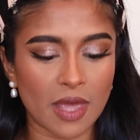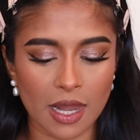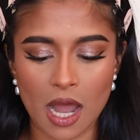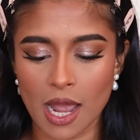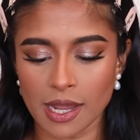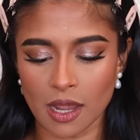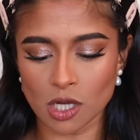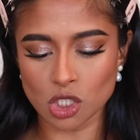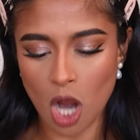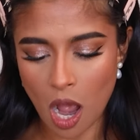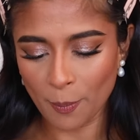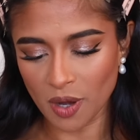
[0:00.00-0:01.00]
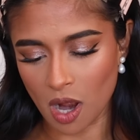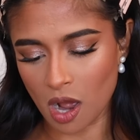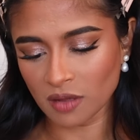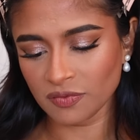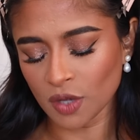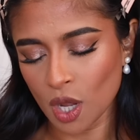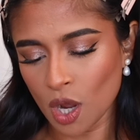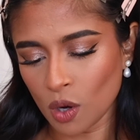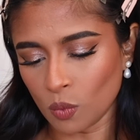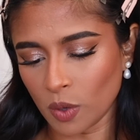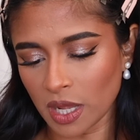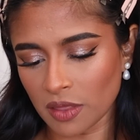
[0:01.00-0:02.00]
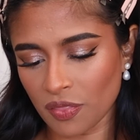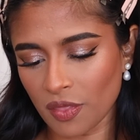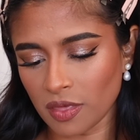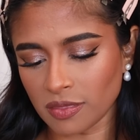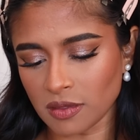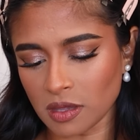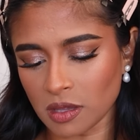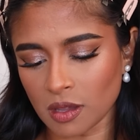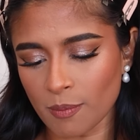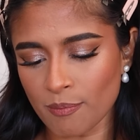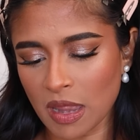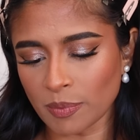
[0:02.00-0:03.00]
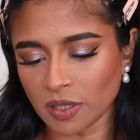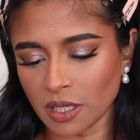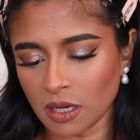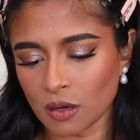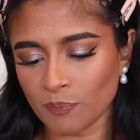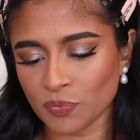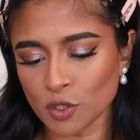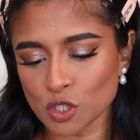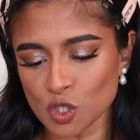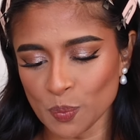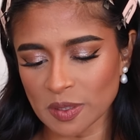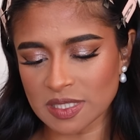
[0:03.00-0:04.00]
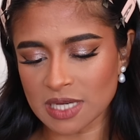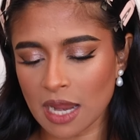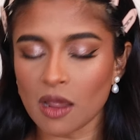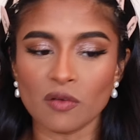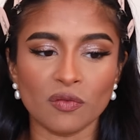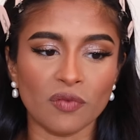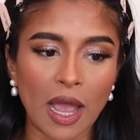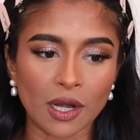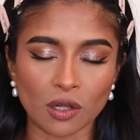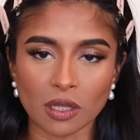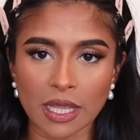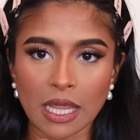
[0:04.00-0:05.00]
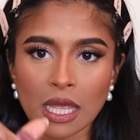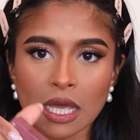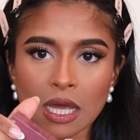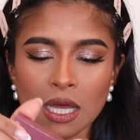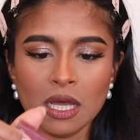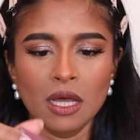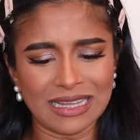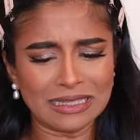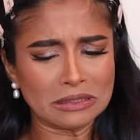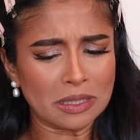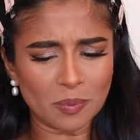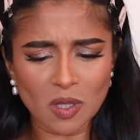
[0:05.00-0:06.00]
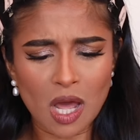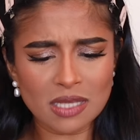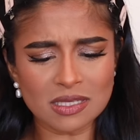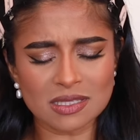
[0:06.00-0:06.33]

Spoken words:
then I top it off with the Maybelline Superstay Vinyl Ink like lip gloss.